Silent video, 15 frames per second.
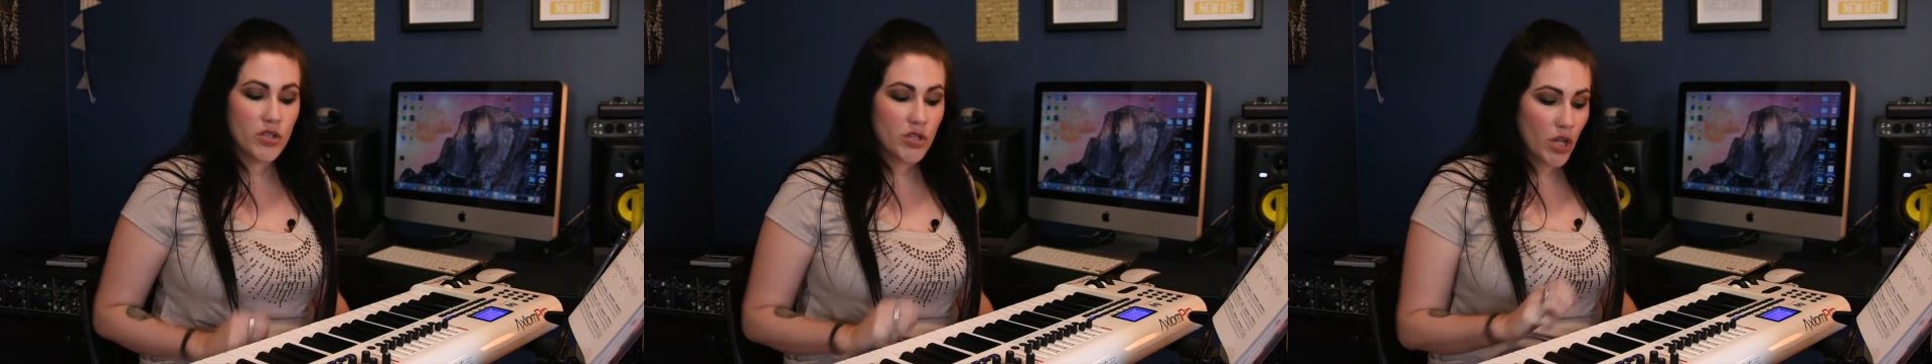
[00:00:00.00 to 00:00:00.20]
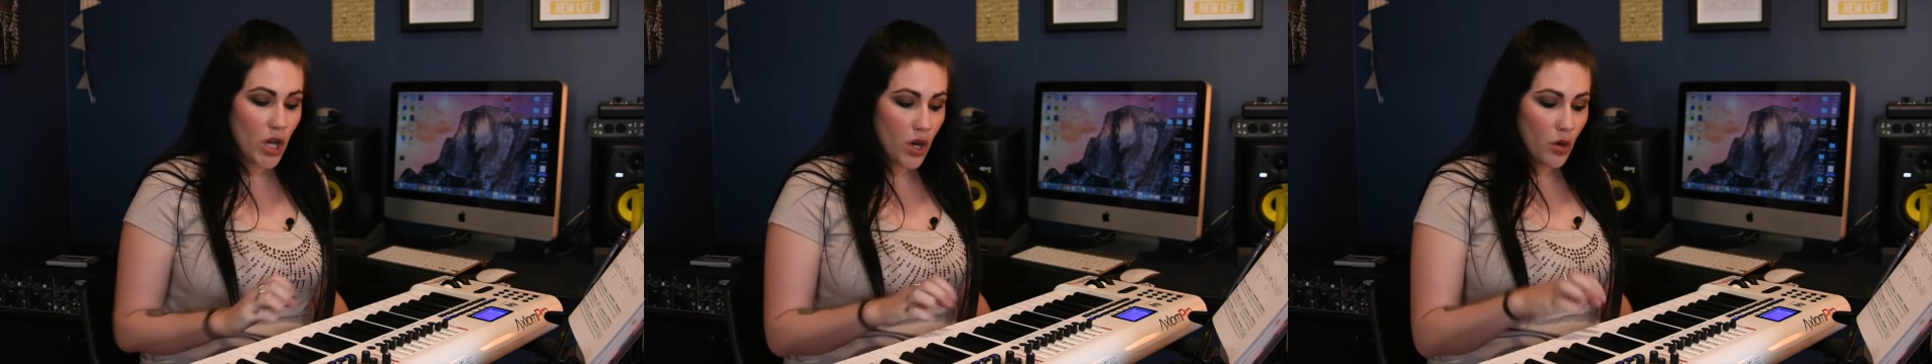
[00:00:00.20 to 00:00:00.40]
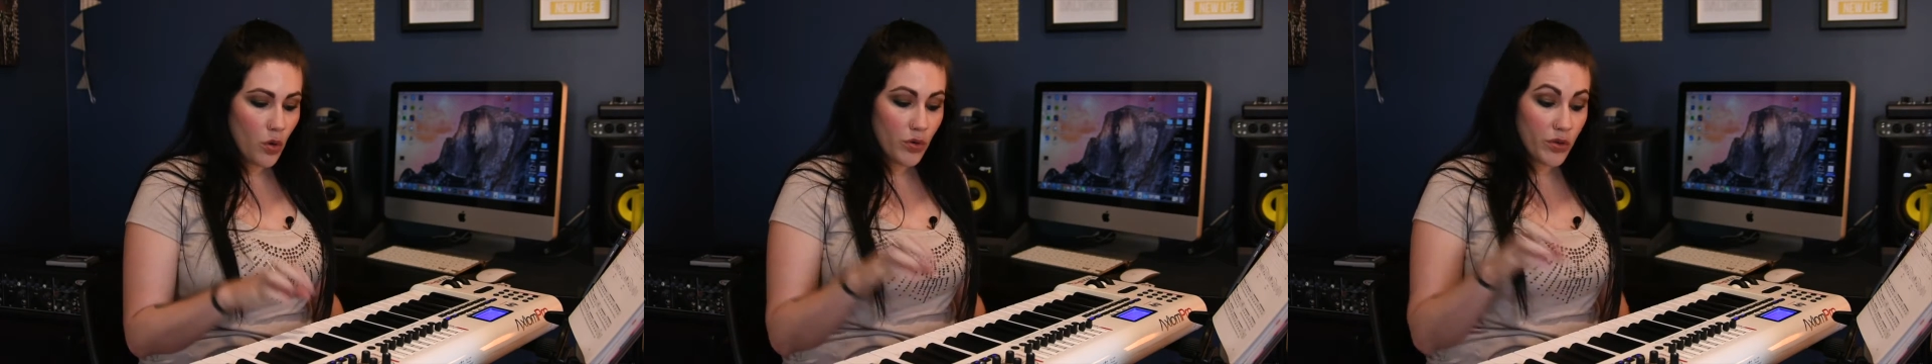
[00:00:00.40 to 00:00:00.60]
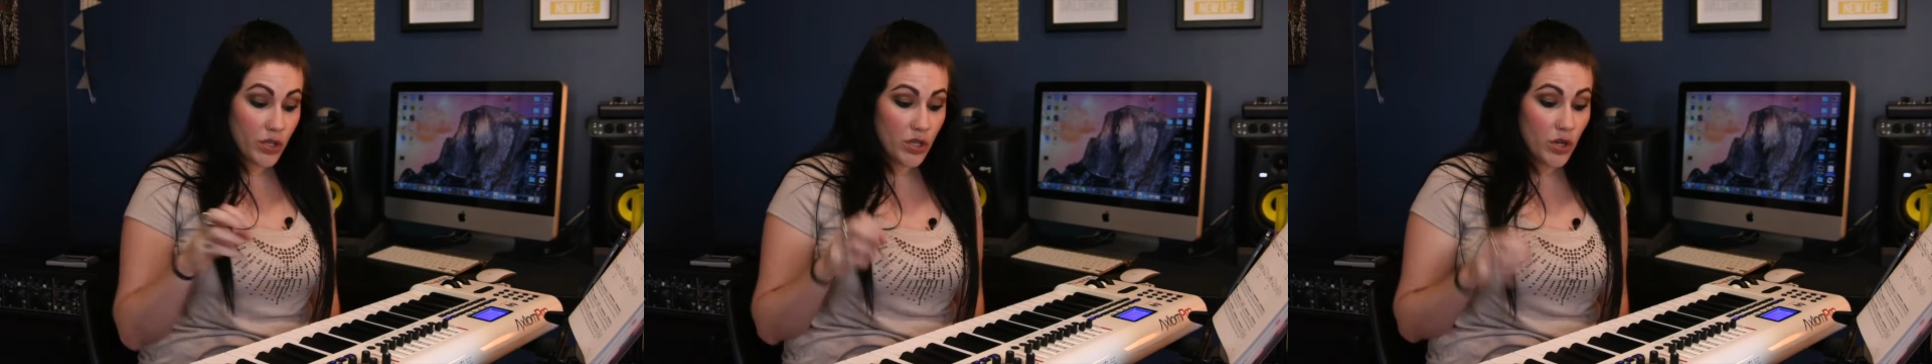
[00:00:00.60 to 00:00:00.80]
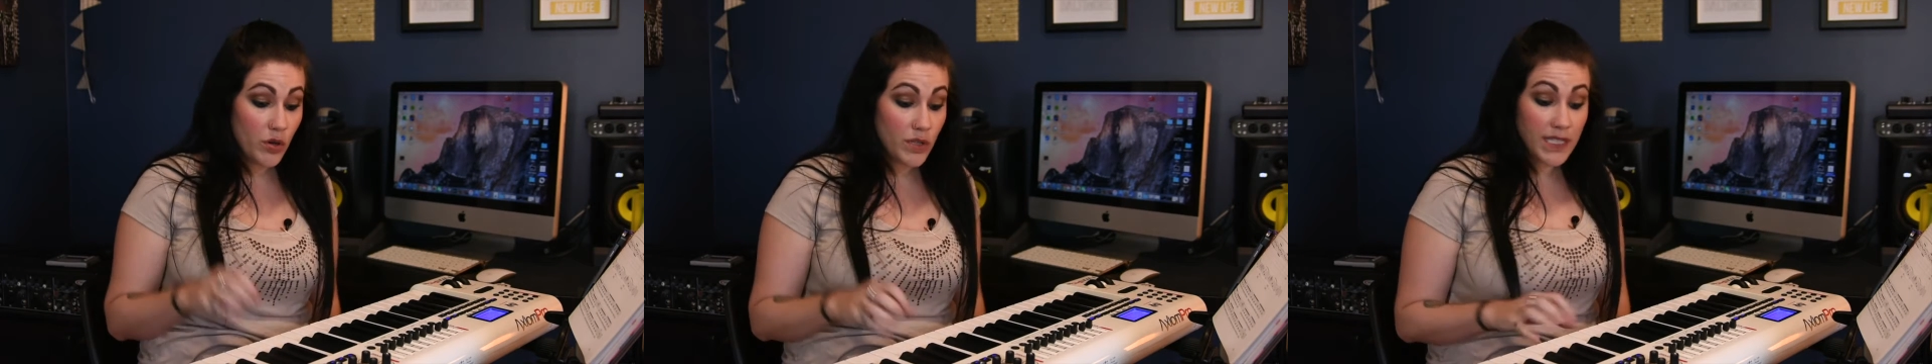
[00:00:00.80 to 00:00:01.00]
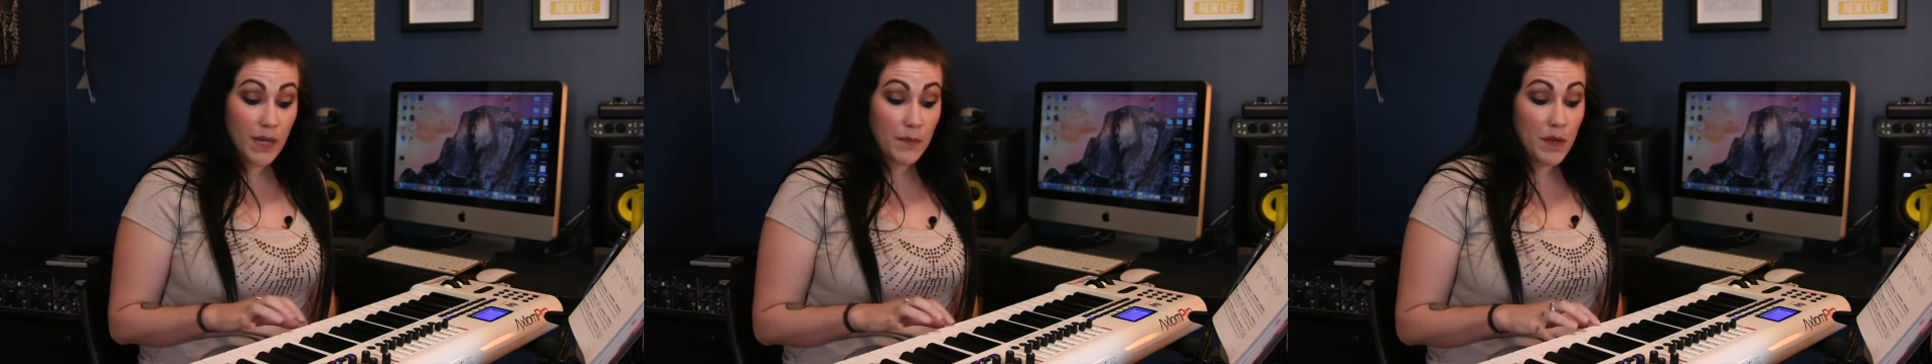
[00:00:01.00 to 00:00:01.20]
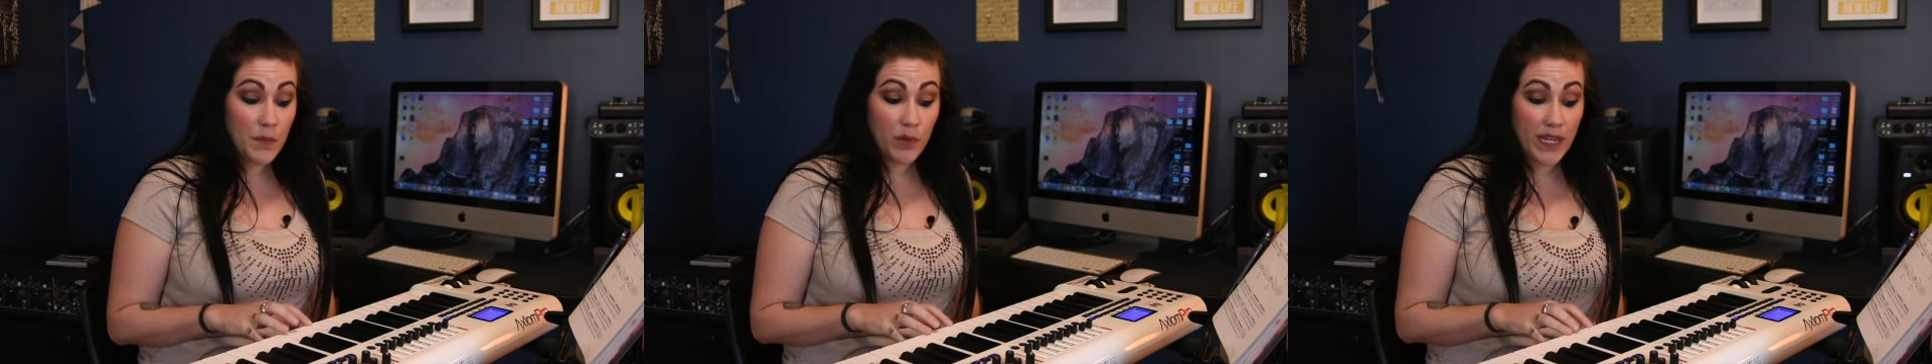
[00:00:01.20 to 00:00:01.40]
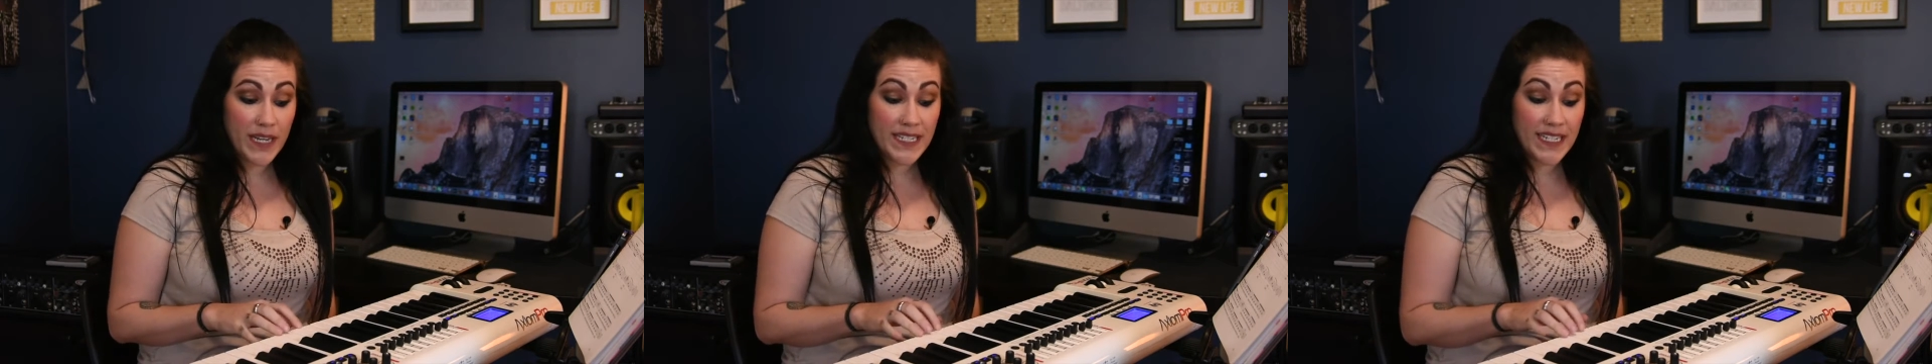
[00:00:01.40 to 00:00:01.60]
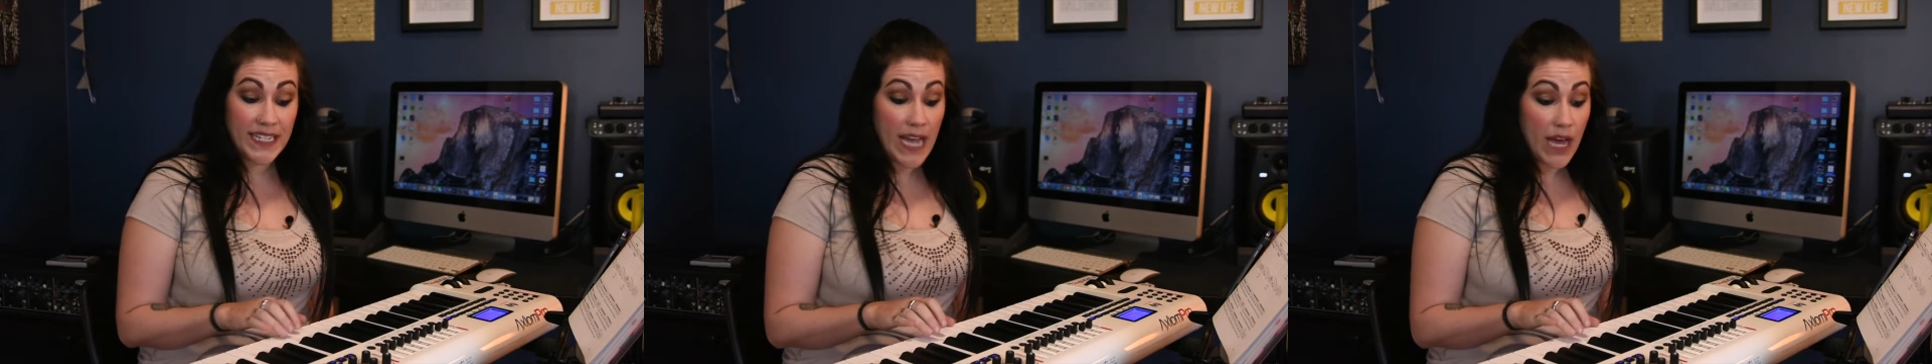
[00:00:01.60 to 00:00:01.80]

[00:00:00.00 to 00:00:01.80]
So the notes can be played